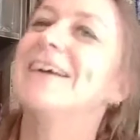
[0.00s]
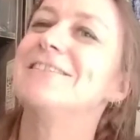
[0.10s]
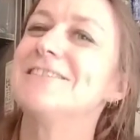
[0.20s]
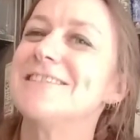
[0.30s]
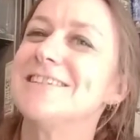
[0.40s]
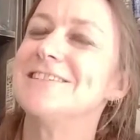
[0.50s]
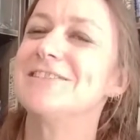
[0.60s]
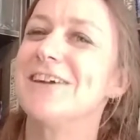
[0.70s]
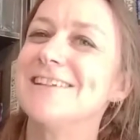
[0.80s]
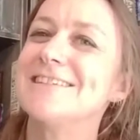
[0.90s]
interested to
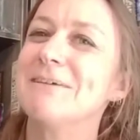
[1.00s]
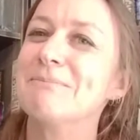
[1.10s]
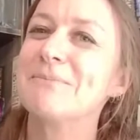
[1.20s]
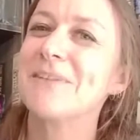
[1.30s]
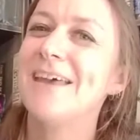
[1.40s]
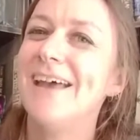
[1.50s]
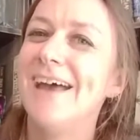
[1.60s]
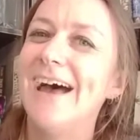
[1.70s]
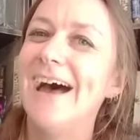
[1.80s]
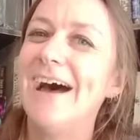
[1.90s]
try some.
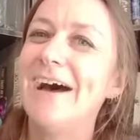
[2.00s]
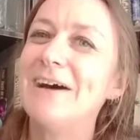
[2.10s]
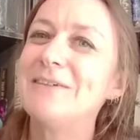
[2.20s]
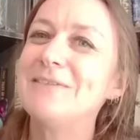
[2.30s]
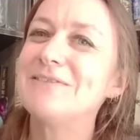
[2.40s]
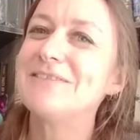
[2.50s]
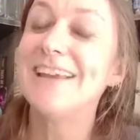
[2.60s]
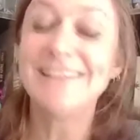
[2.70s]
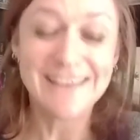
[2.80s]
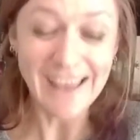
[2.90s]

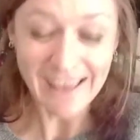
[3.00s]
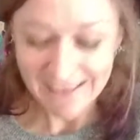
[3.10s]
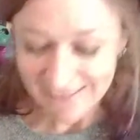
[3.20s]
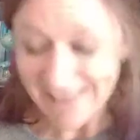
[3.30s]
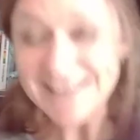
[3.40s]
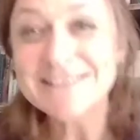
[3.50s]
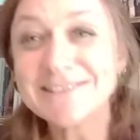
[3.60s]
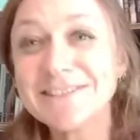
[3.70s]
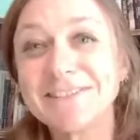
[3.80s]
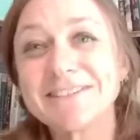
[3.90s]
And yeah, and that's
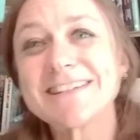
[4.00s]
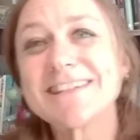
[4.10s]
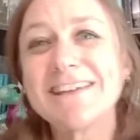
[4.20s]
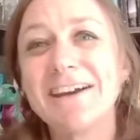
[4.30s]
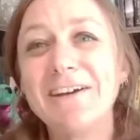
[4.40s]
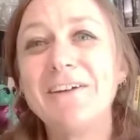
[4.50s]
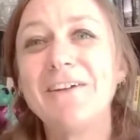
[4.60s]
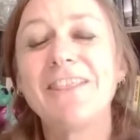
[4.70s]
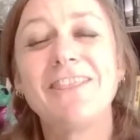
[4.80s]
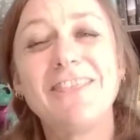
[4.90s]
all. So
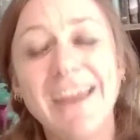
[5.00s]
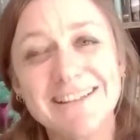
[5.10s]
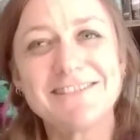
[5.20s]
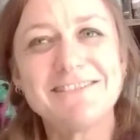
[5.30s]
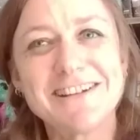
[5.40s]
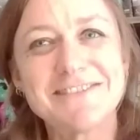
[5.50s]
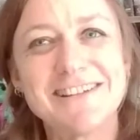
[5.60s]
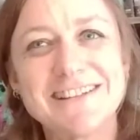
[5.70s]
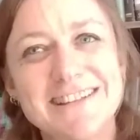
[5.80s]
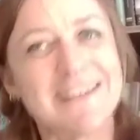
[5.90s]
thanks very much for
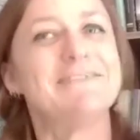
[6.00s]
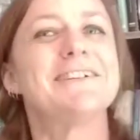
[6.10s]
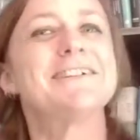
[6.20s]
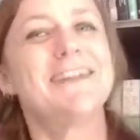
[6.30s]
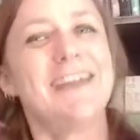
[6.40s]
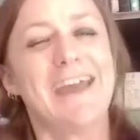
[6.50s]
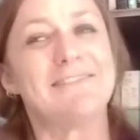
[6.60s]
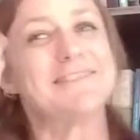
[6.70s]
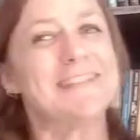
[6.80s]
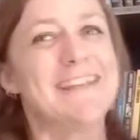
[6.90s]
listening and watching, and
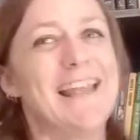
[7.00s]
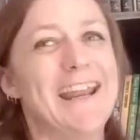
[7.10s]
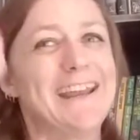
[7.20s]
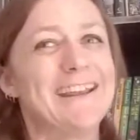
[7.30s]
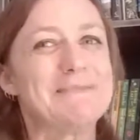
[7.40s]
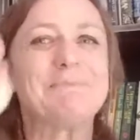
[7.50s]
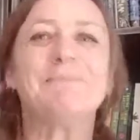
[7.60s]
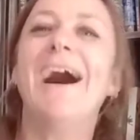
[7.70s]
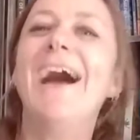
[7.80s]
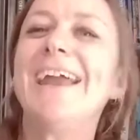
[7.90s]
we'll see you later.
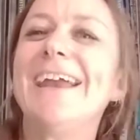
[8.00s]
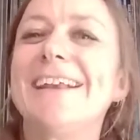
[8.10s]
Bye.